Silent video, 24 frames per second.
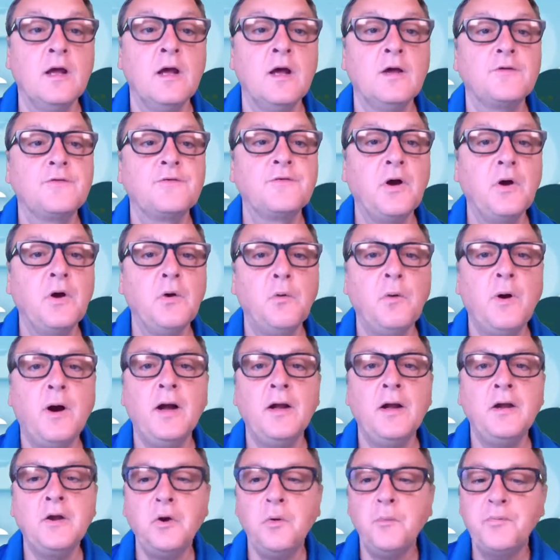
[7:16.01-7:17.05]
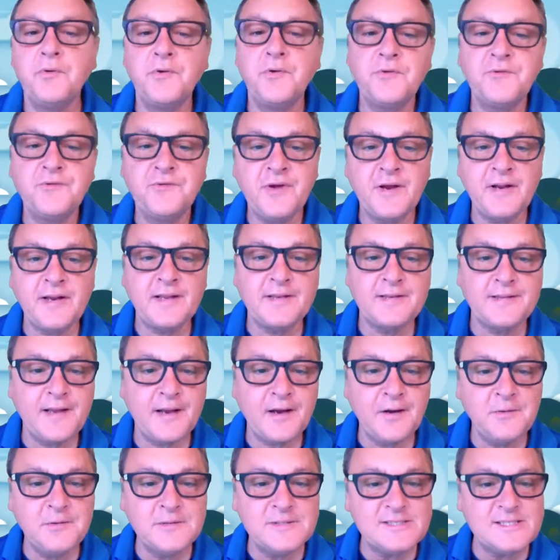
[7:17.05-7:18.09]
So I hope you'll check it
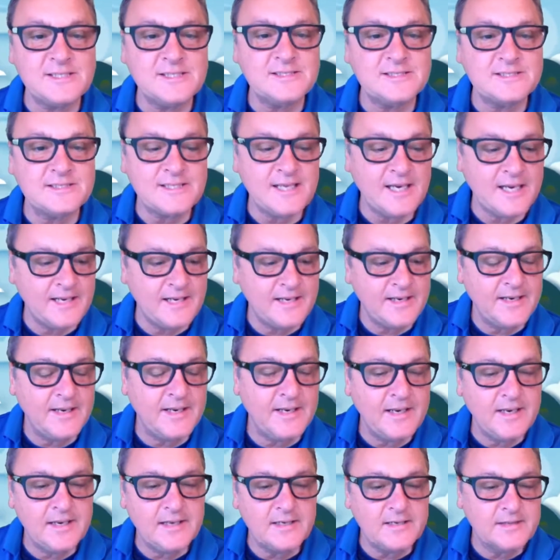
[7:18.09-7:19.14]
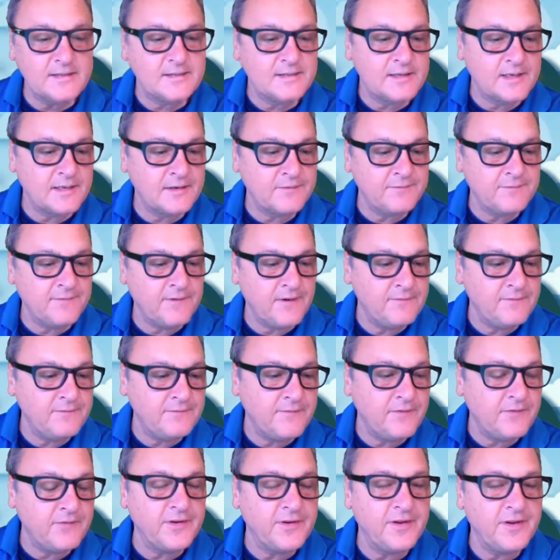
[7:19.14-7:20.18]
out. It's kind of neat, kind of fun,
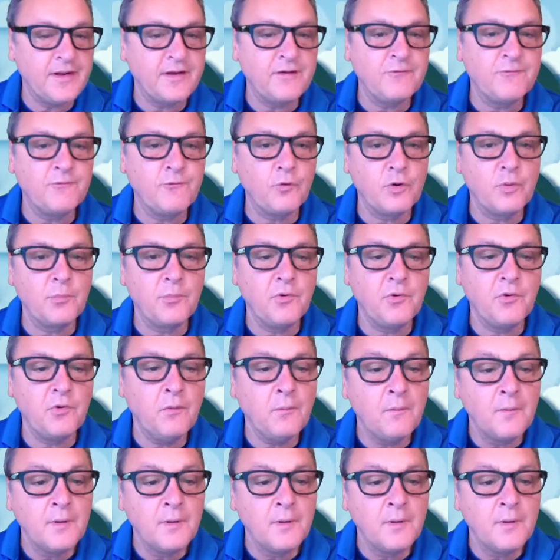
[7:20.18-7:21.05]
very affordable.